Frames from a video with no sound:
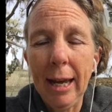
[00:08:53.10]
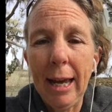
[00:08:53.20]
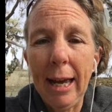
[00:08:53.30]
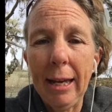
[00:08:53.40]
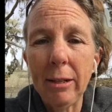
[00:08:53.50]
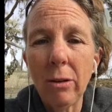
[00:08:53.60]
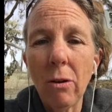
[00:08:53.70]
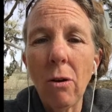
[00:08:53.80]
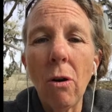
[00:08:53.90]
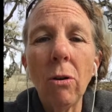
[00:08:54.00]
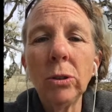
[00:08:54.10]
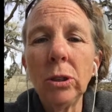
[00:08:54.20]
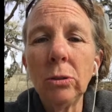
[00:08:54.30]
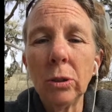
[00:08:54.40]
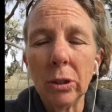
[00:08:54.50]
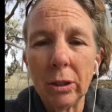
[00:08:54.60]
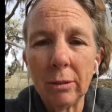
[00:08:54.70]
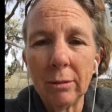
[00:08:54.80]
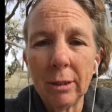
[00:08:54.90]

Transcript: and all you earn